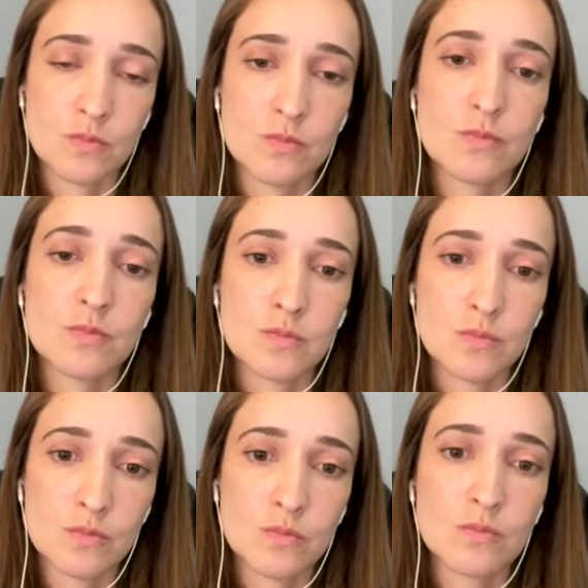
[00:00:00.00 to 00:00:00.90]

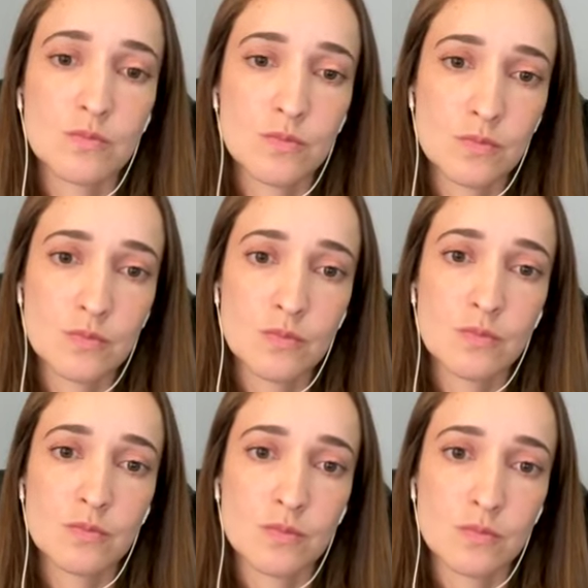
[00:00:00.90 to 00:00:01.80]

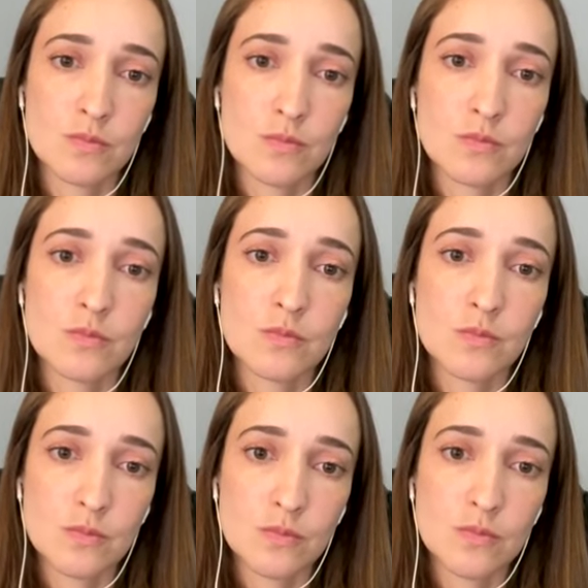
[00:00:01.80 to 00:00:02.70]

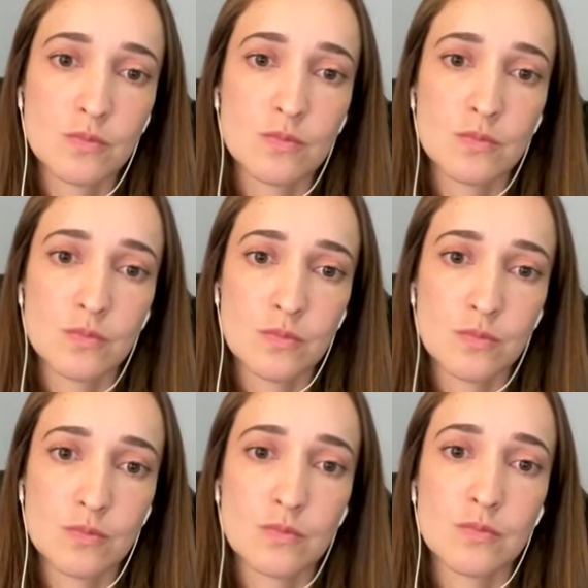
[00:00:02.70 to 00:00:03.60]

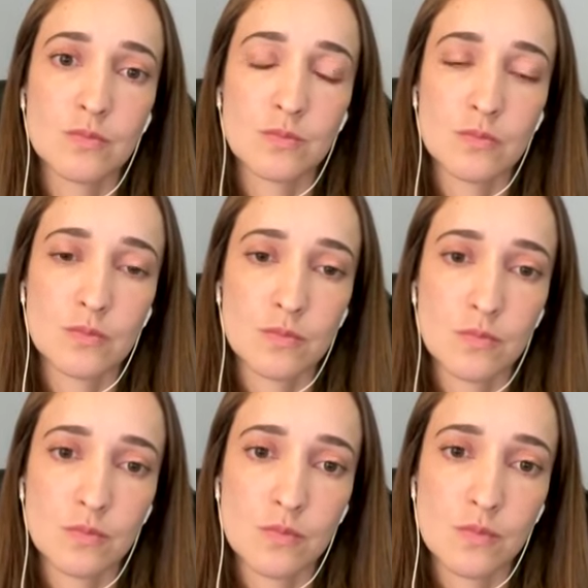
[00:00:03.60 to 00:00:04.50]

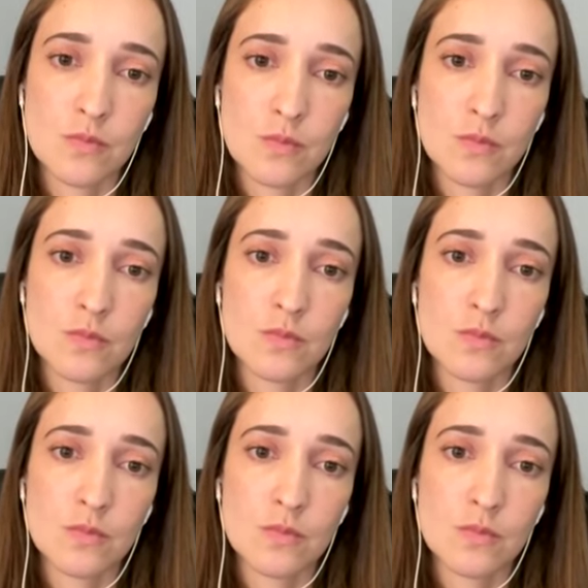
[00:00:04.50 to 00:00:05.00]
No words are spoken by the person on screen.